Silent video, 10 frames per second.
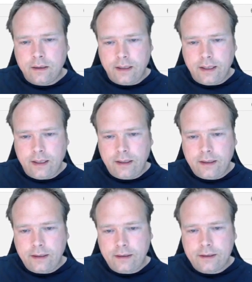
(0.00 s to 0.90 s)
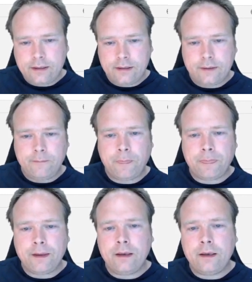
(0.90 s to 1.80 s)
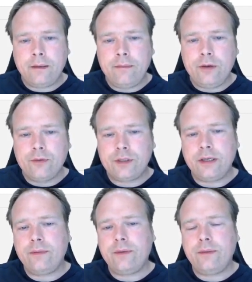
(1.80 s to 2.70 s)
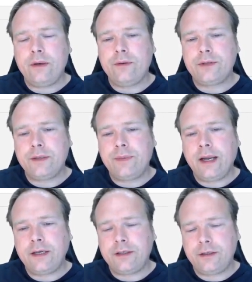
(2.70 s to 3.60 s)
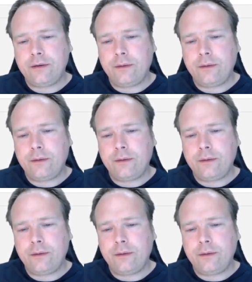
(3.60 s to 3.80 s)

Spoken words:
And Usually when we are using patch,